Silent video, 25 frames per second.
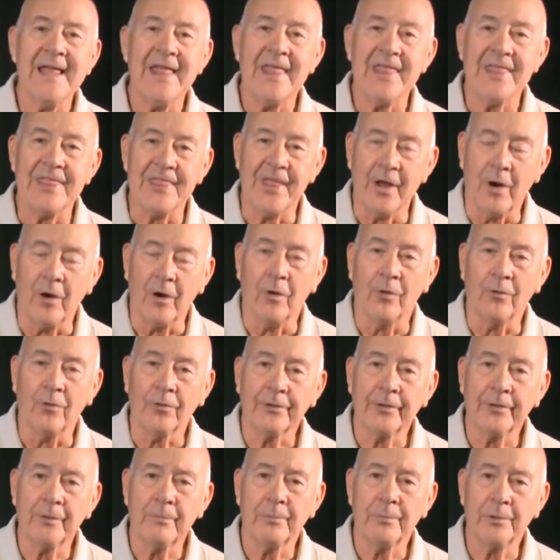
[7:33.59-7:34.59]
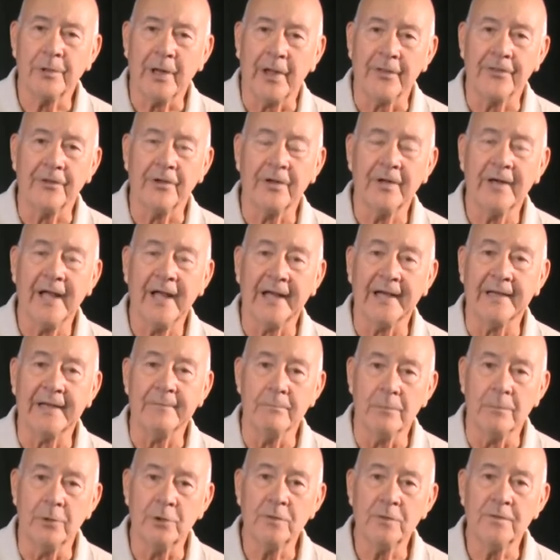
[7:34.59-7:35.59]
The older brother had
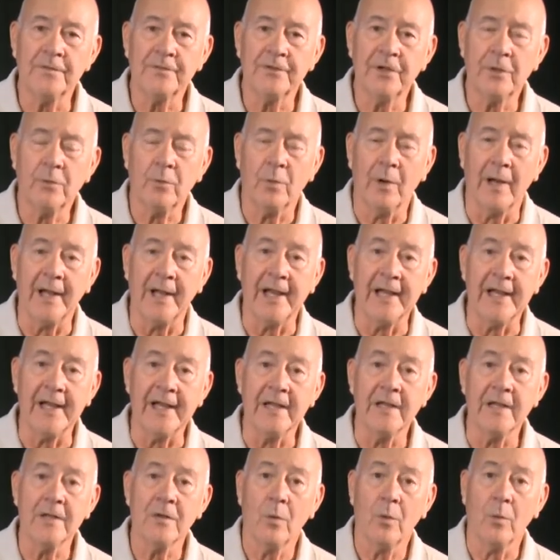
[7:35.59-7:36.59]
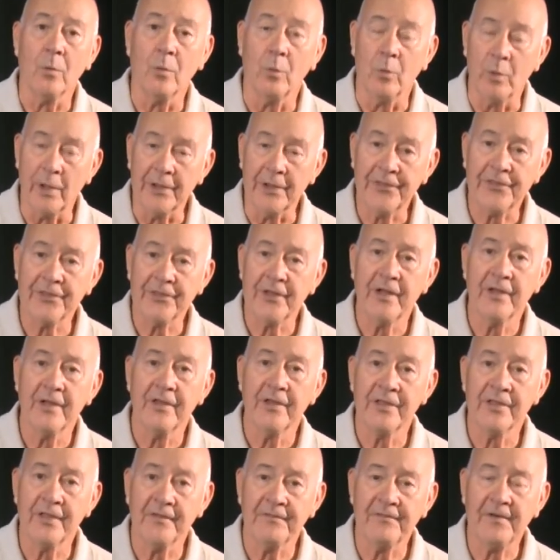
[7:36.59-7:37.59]
moved away with
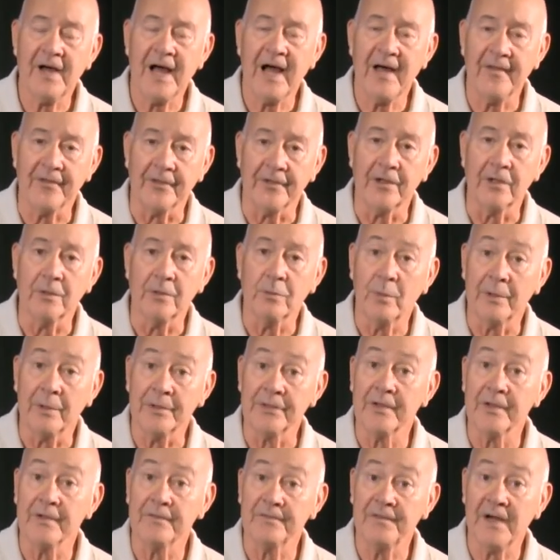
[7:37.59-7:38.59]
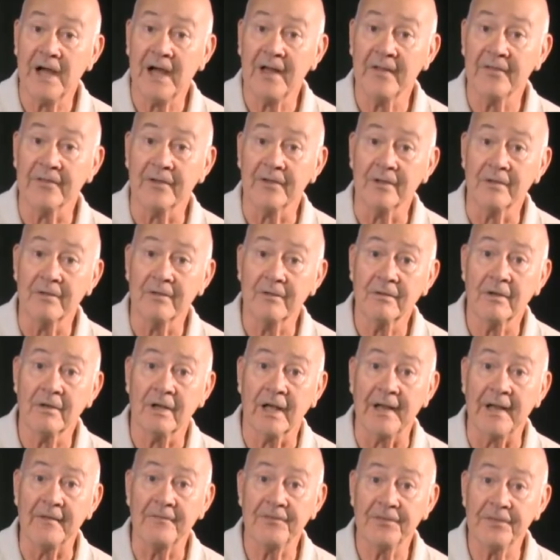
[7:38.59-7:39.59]
the father when the father
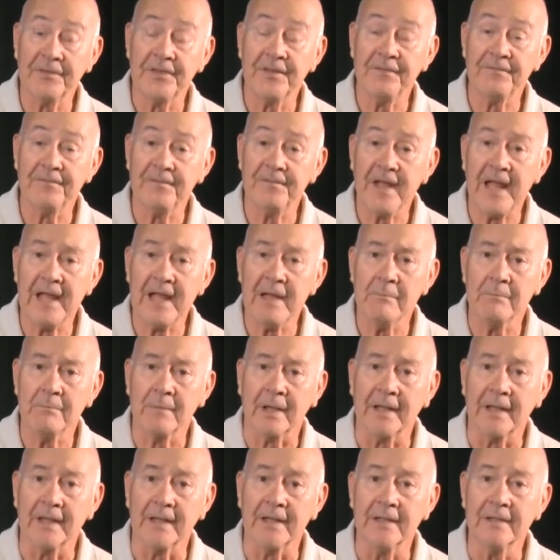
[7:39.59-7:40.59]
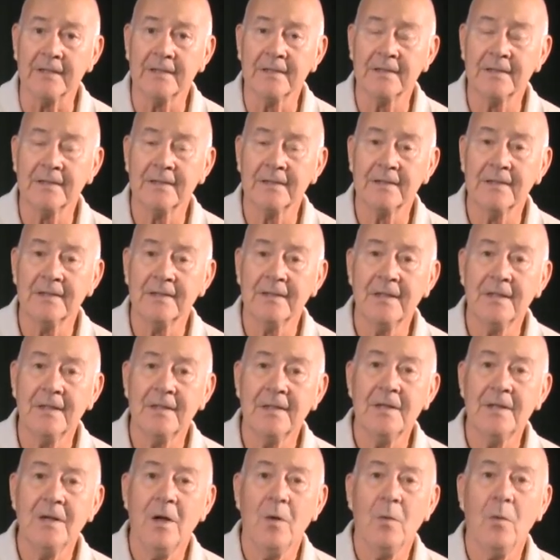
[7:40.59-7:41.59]
left the family.
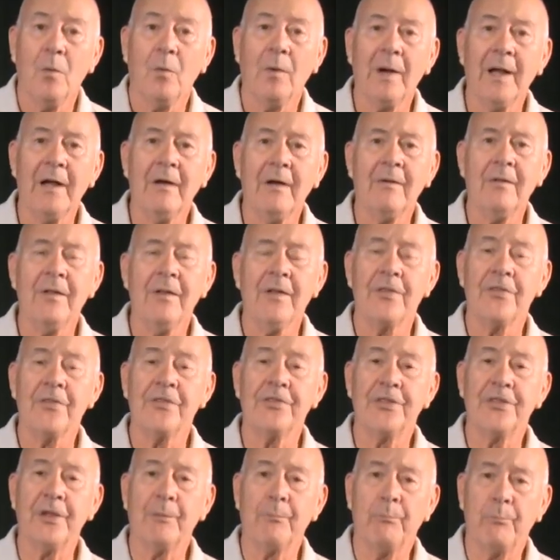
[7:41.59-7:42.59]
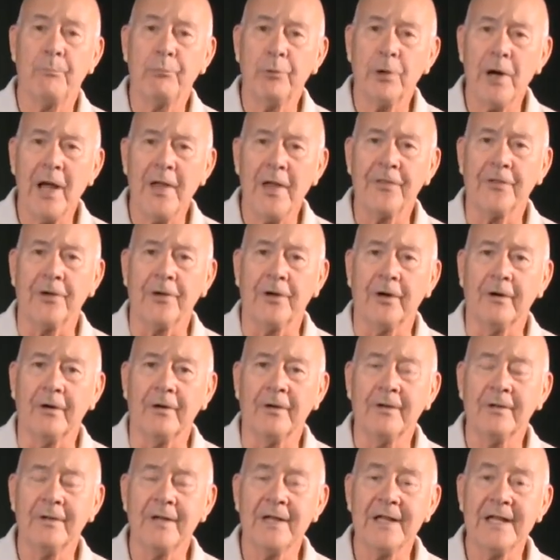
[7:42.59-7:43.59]
Well, the brother
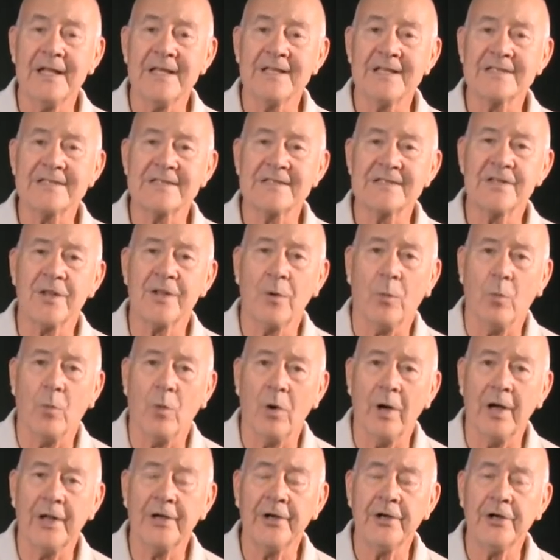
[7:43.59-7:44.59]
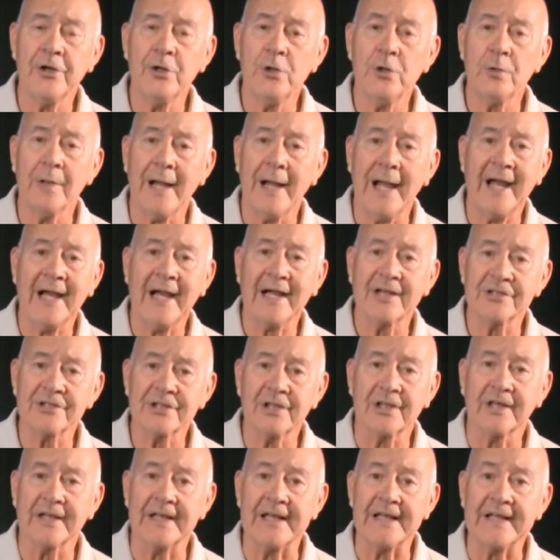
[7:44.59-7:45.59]
is the one who
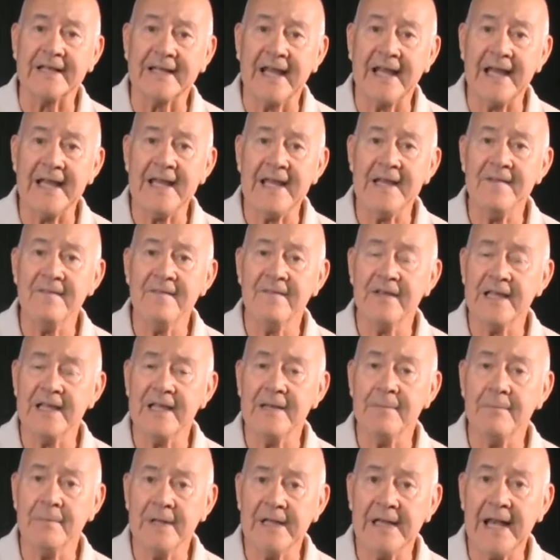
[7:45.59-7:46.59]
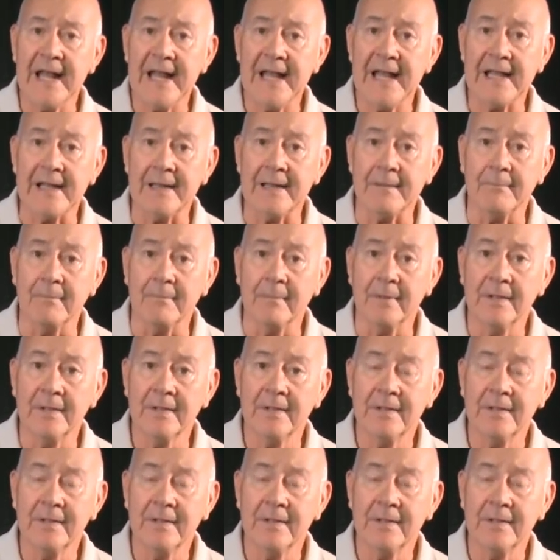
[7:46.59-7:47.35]
actually gave him a name.